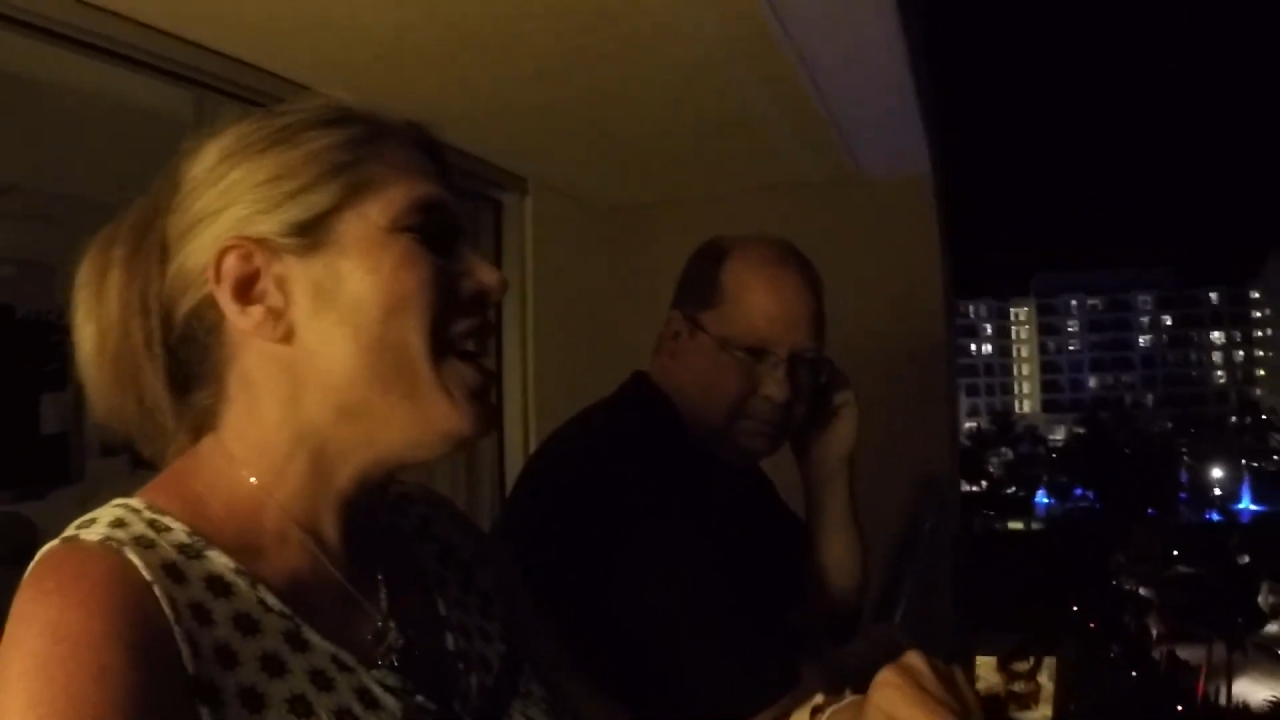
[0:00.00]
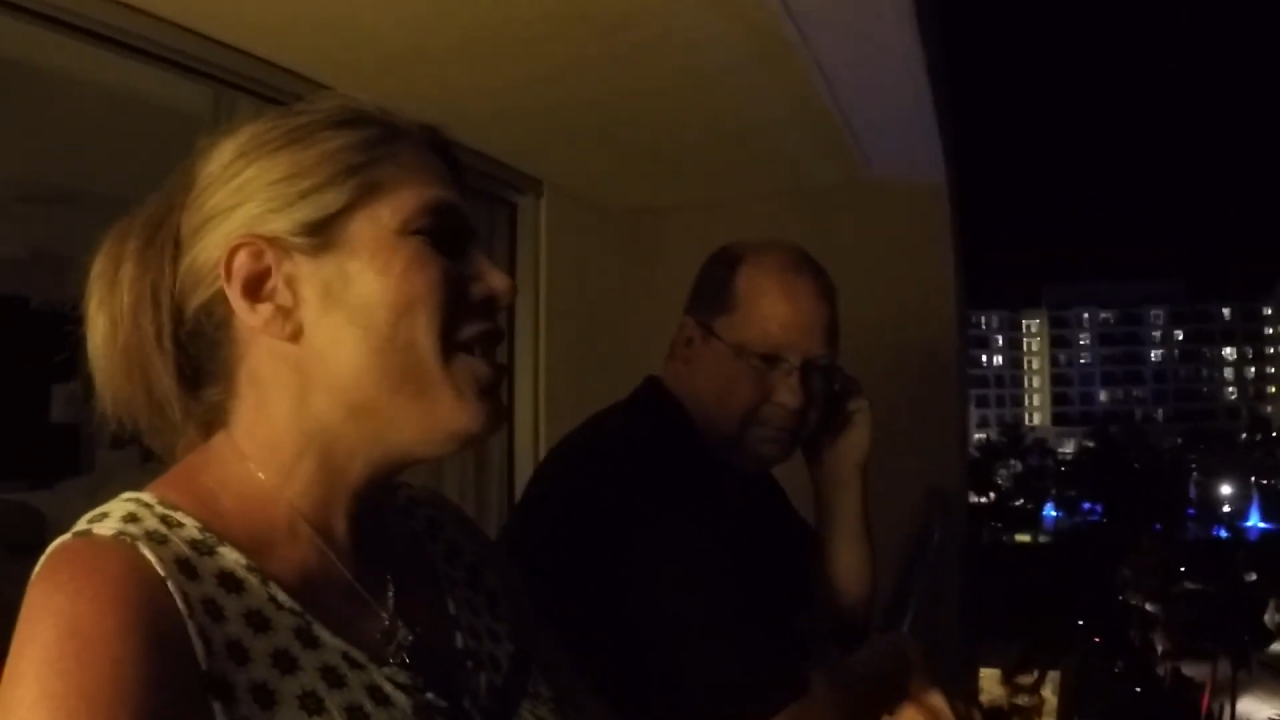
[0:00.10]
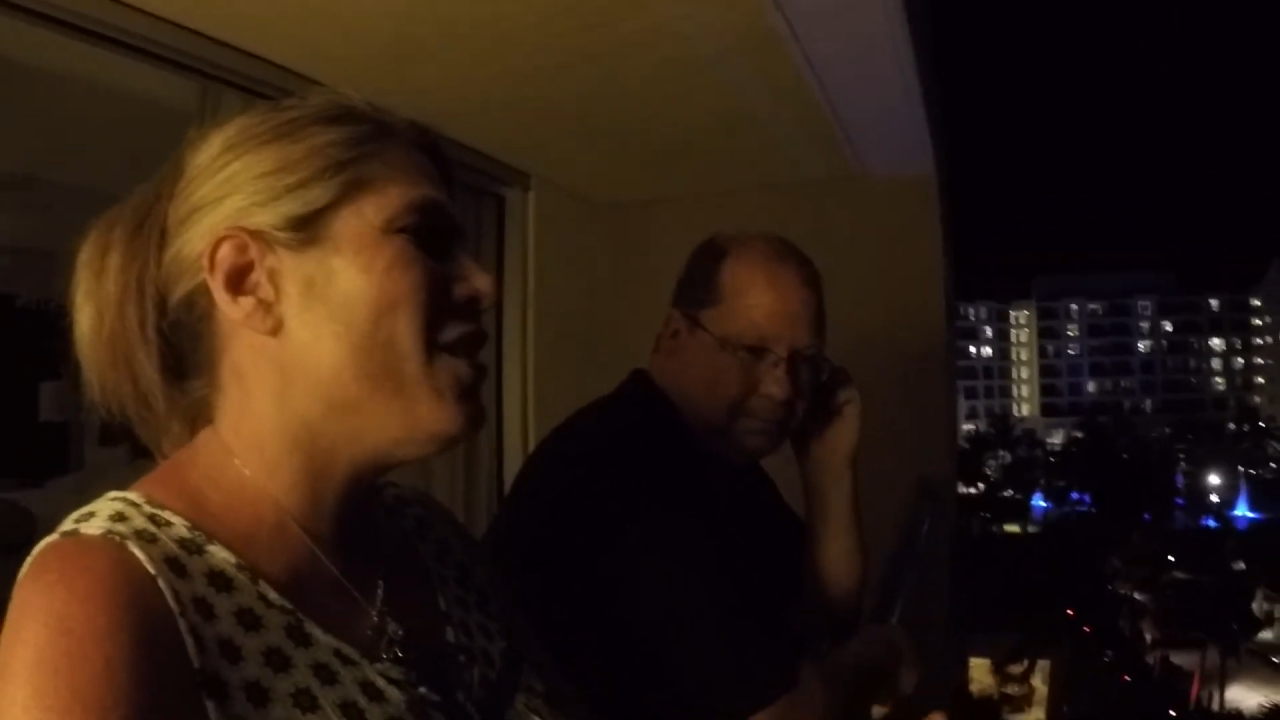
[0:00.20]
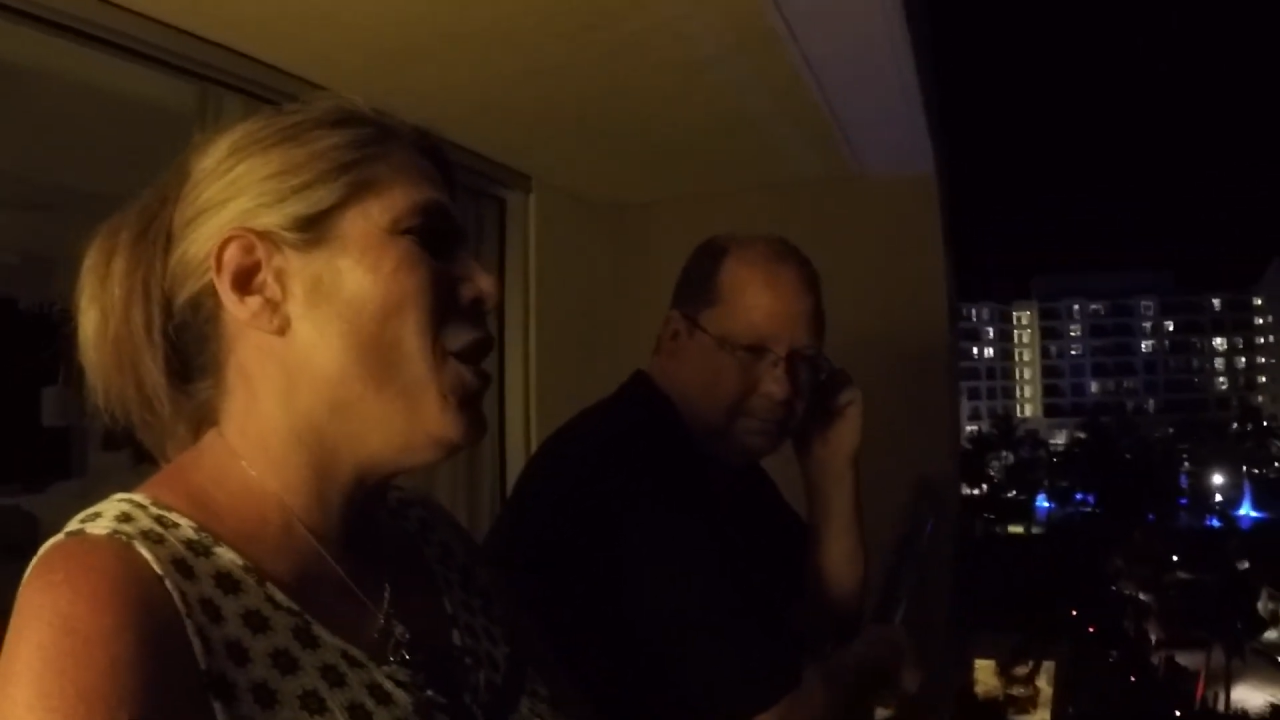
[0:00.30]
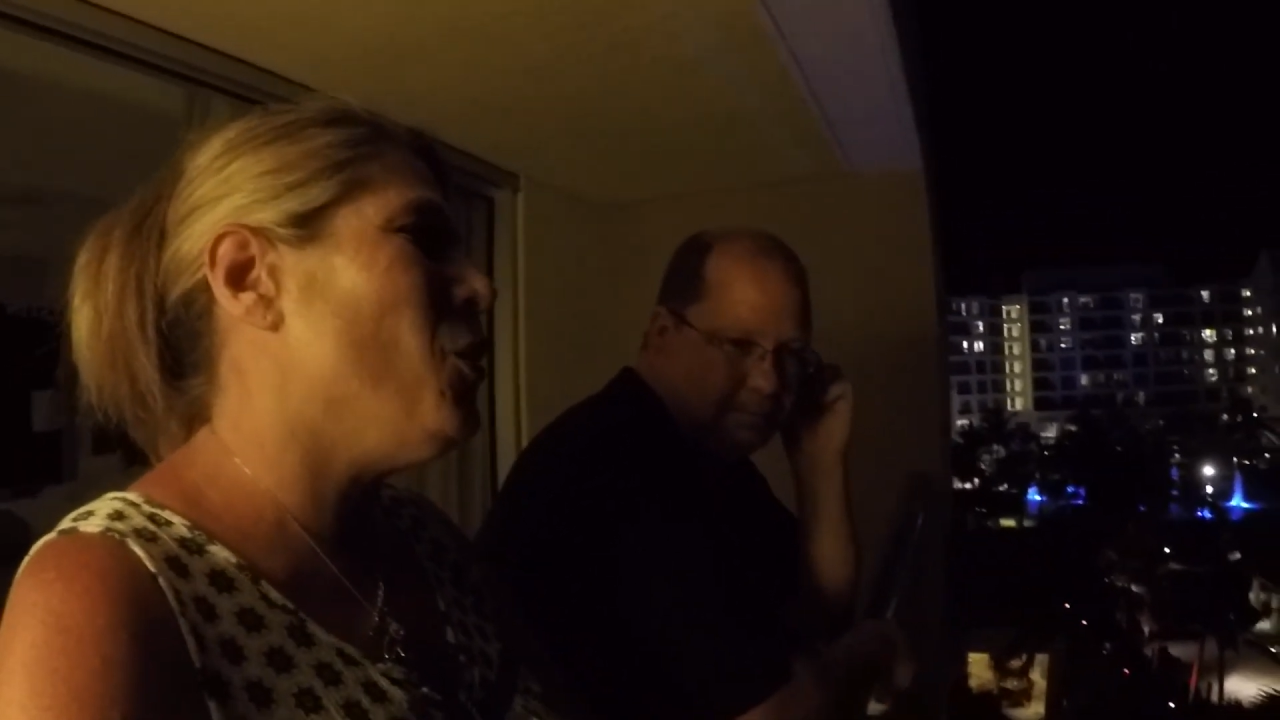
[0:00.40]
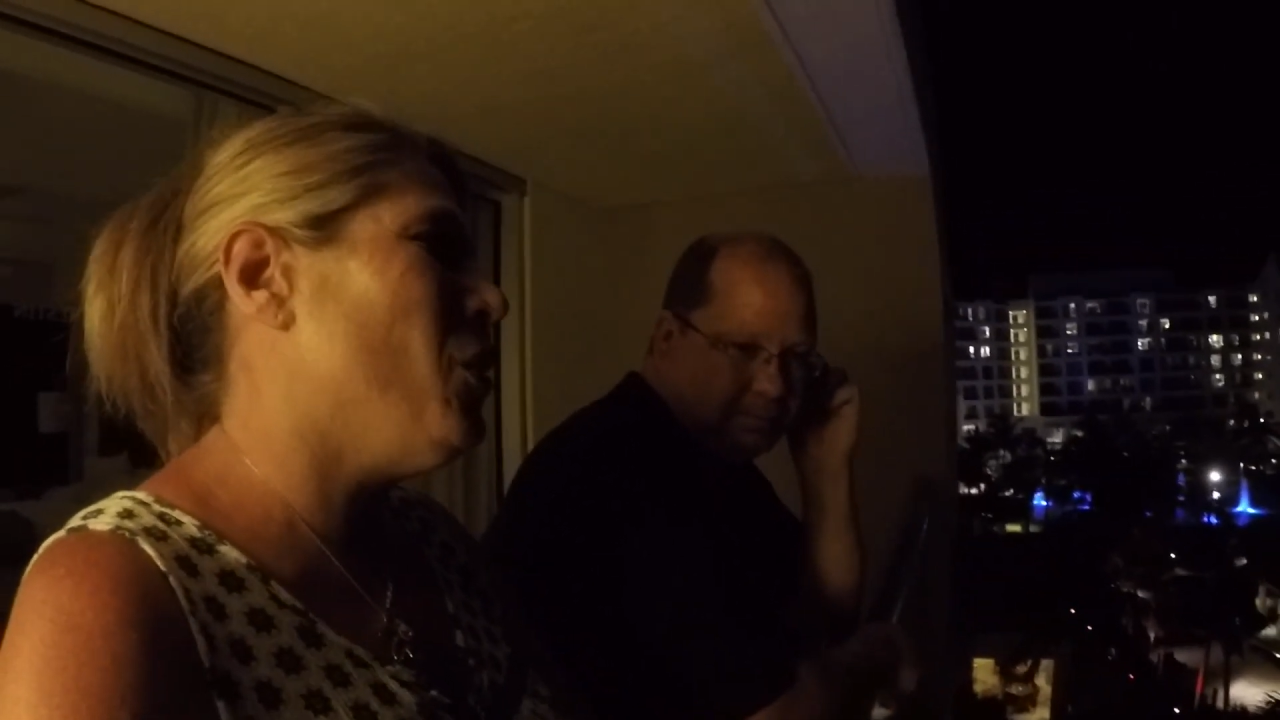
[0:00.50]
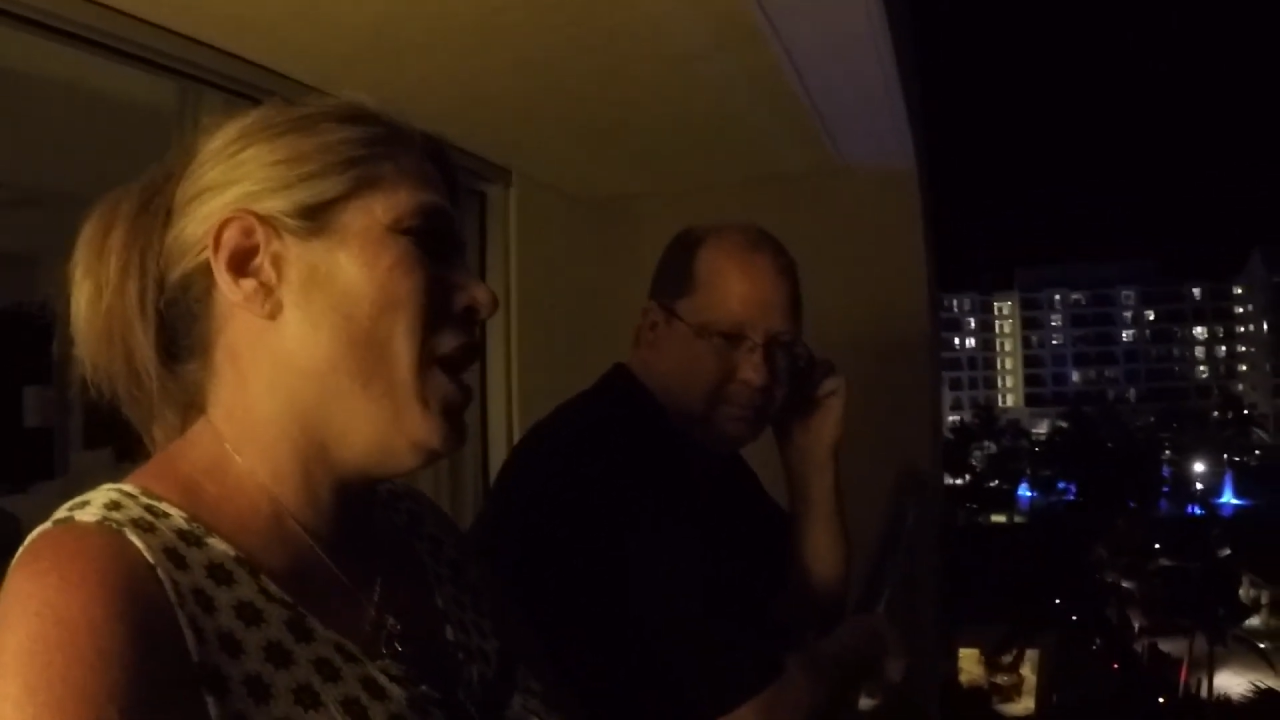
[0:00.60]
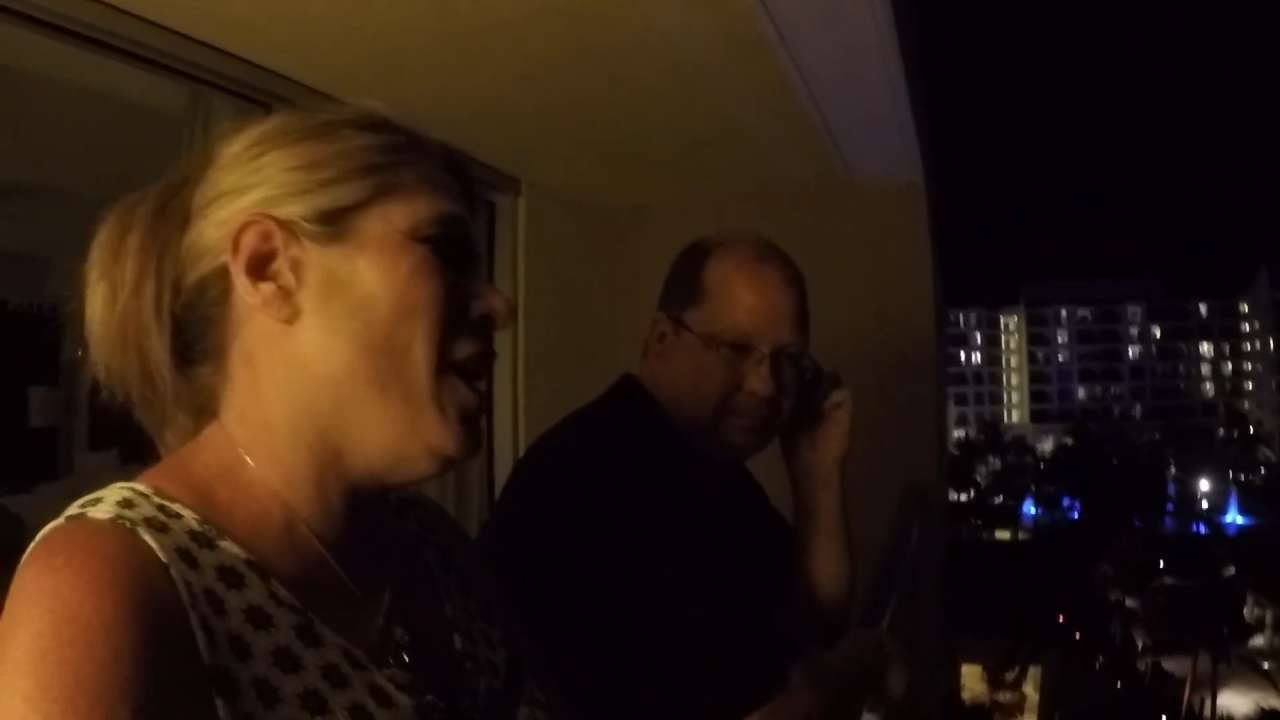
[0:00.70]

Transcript: So,